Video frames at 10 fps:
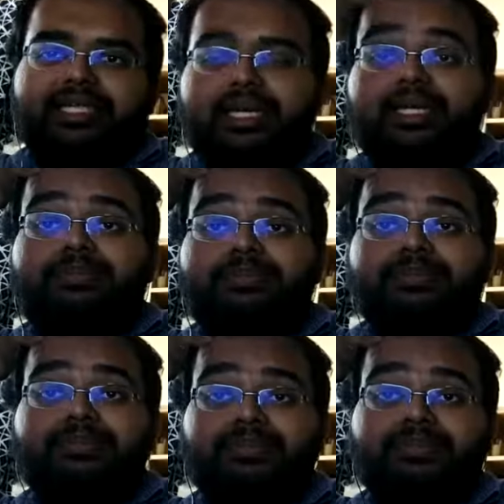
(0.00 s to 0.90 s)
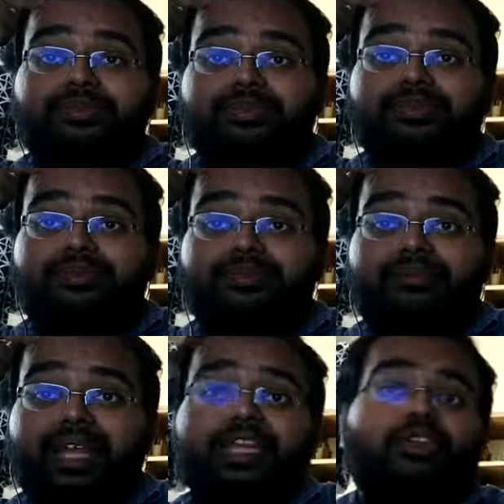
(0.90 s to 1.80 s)

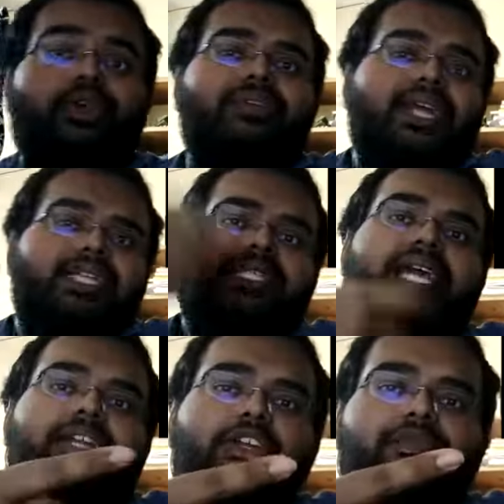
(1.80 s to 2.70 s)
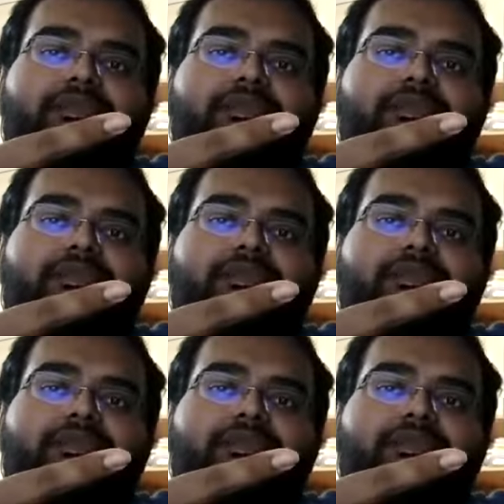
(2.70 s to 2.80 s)
like you have to understand your